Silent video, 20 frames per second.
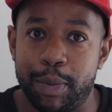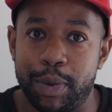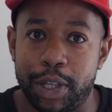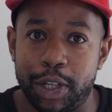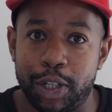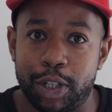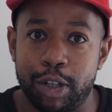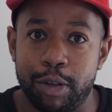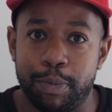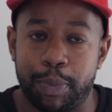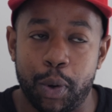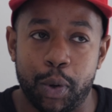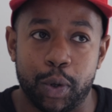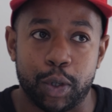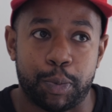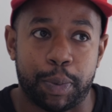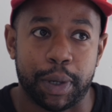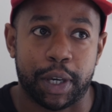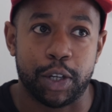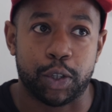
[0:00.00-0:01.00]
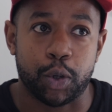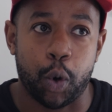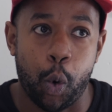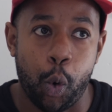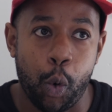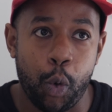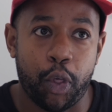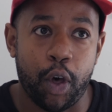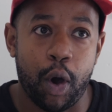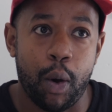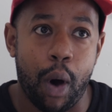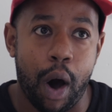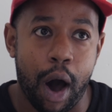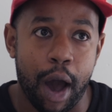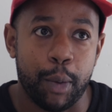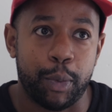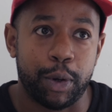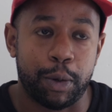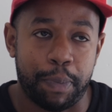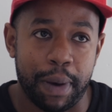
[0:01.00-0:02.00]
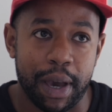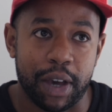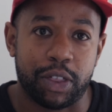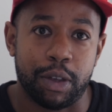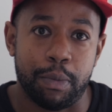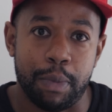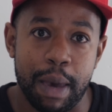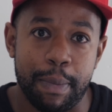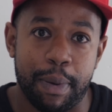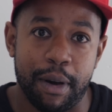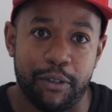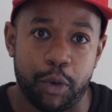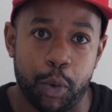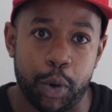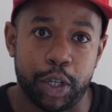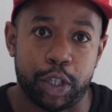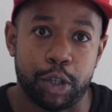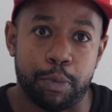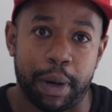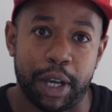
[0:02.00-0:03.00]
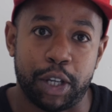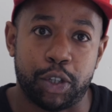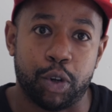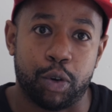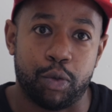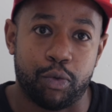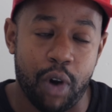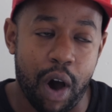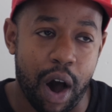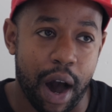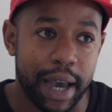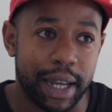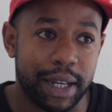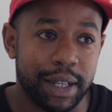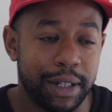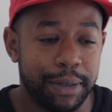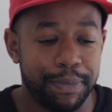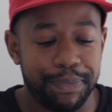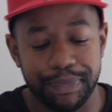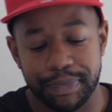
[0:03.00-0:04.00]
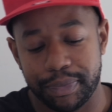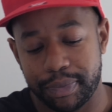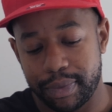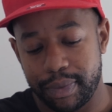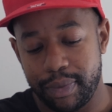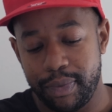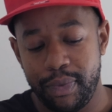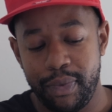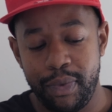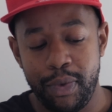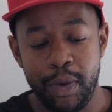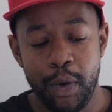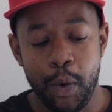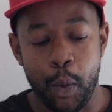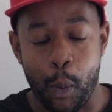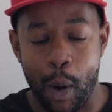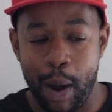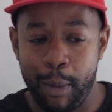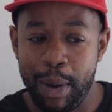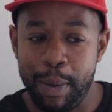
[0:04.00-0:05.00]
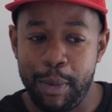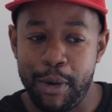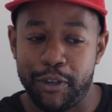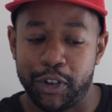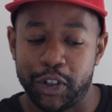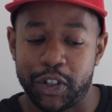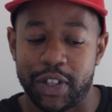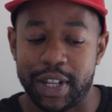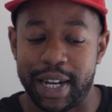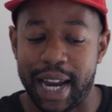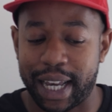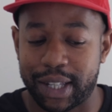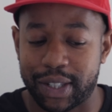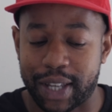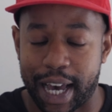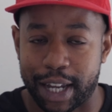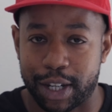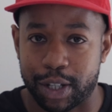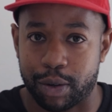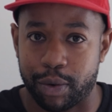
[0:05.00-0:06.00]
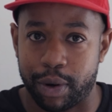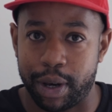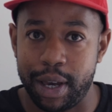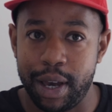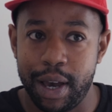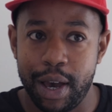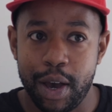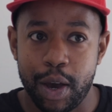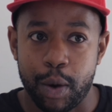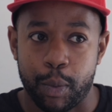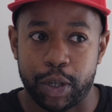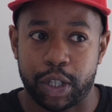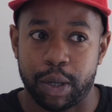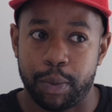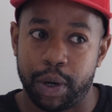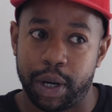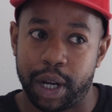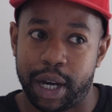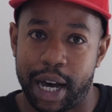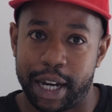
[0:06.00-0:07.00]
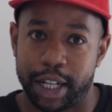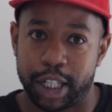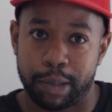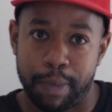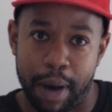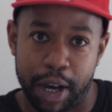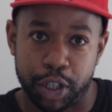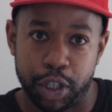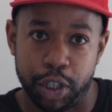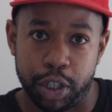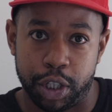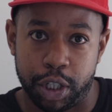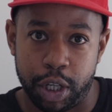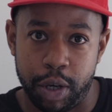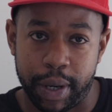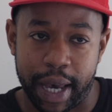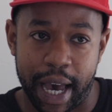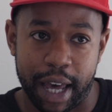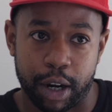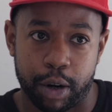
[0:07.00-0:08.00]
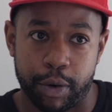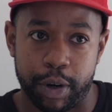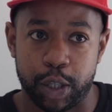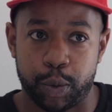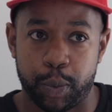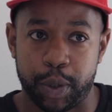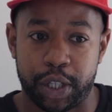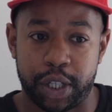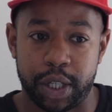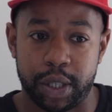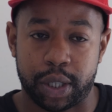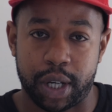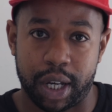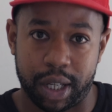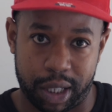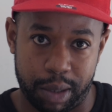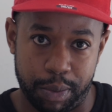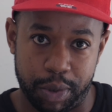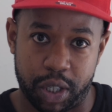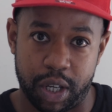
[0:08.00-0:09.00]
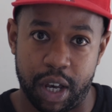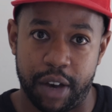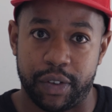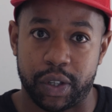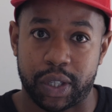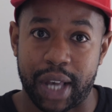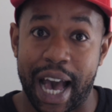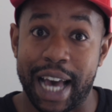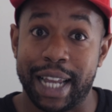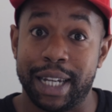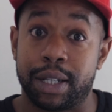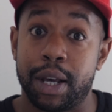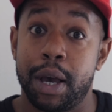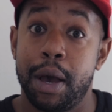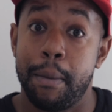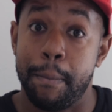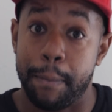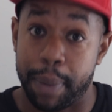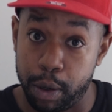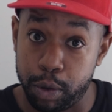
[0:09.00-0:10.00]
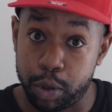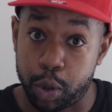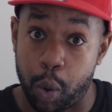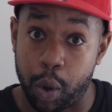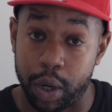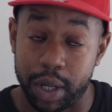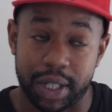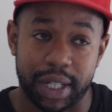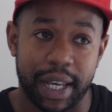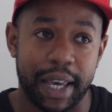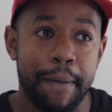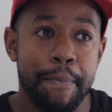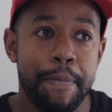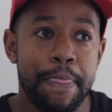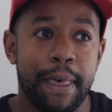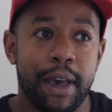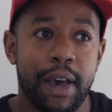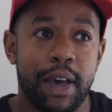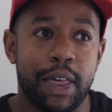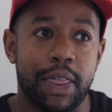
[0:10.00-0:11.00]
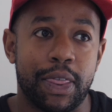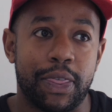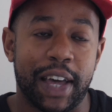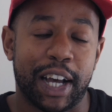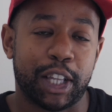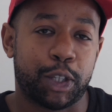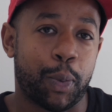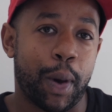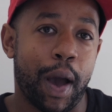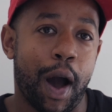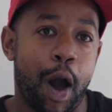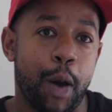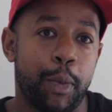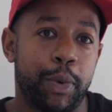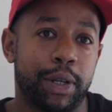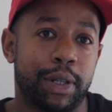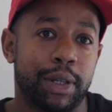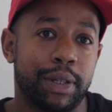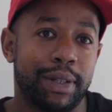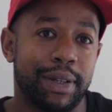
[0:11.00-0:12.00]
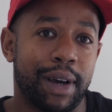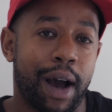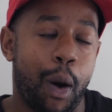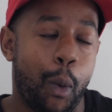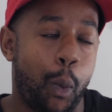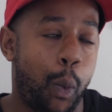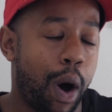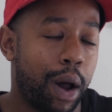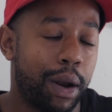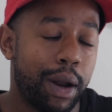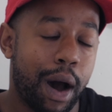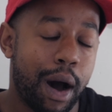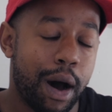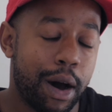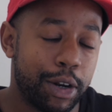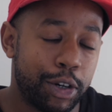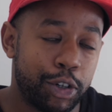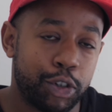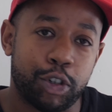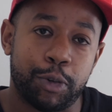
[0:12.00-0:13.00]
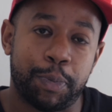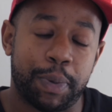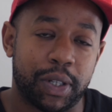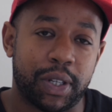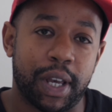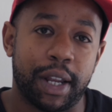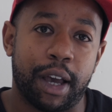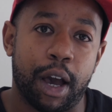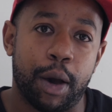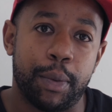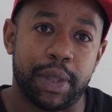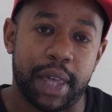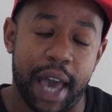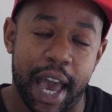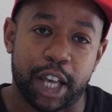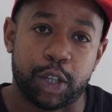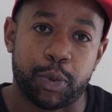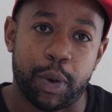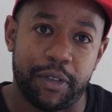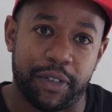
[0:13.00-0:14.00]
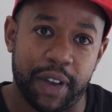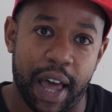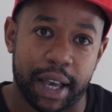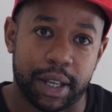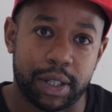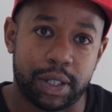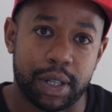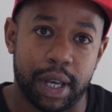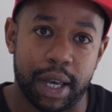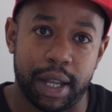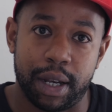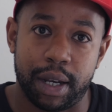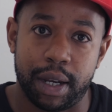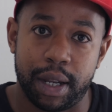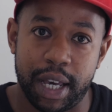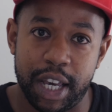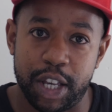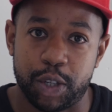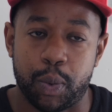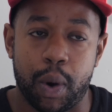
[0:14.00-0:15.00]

with these two boards, because although I would pick the Meepo Voyager based on ride, when we move on to the next category, which I'm going to kind of smash into two categories, which is customer service and build quality, that's where I would 100% go with the Exway Flex, and here's